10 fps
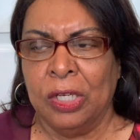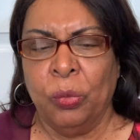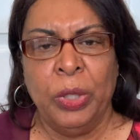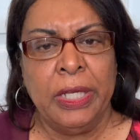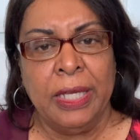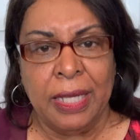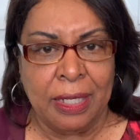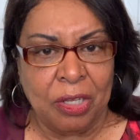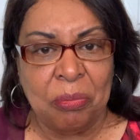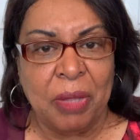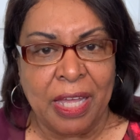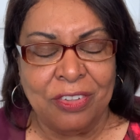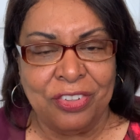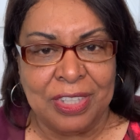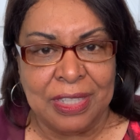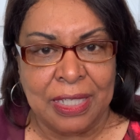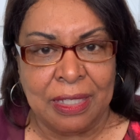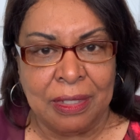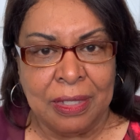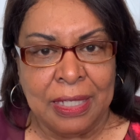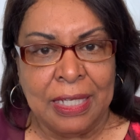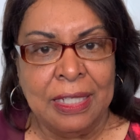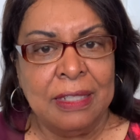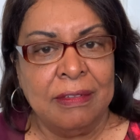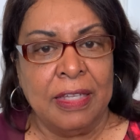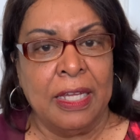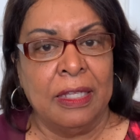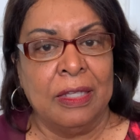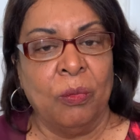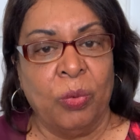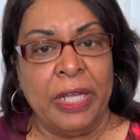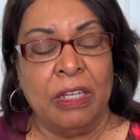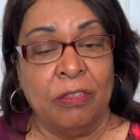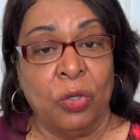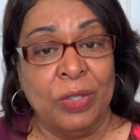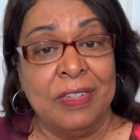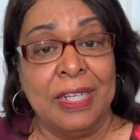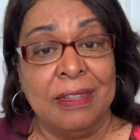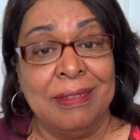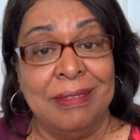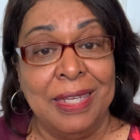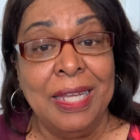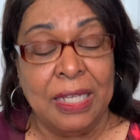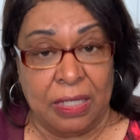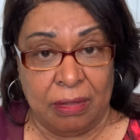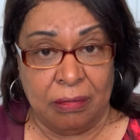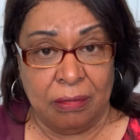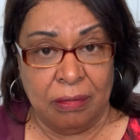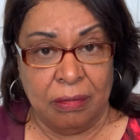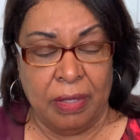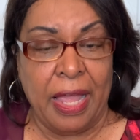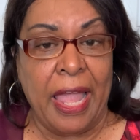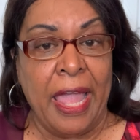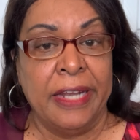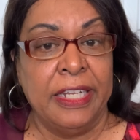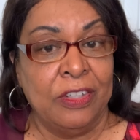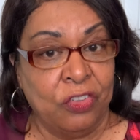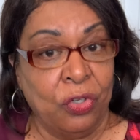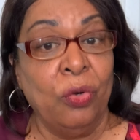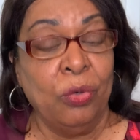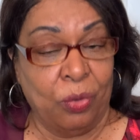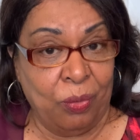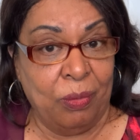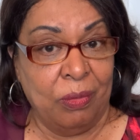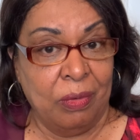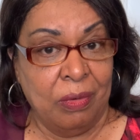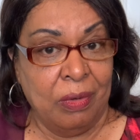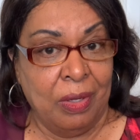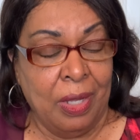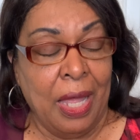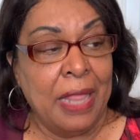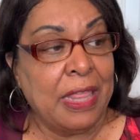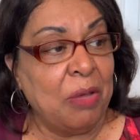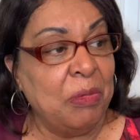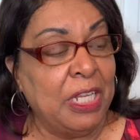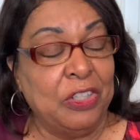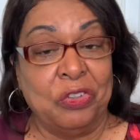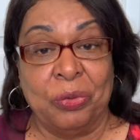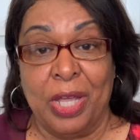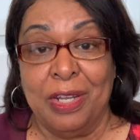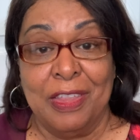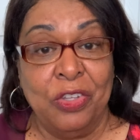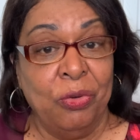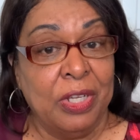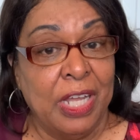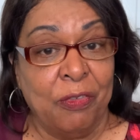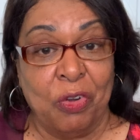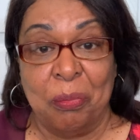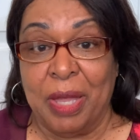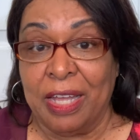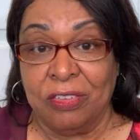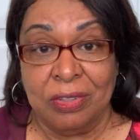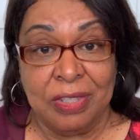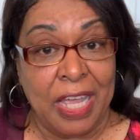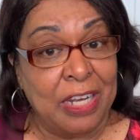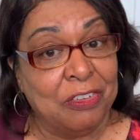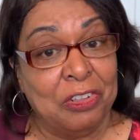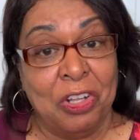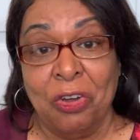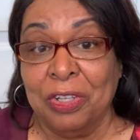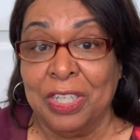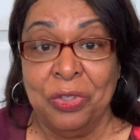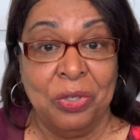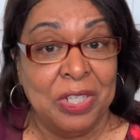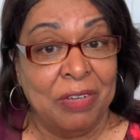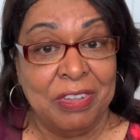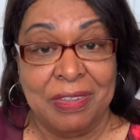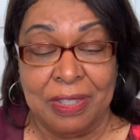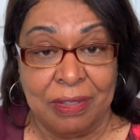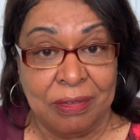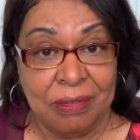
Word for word: We can't imagine it yet. It didn't say the weight of glory. It said exceeding and eternal. That means it's greater than you can ever imagine and it's longer than you can ever think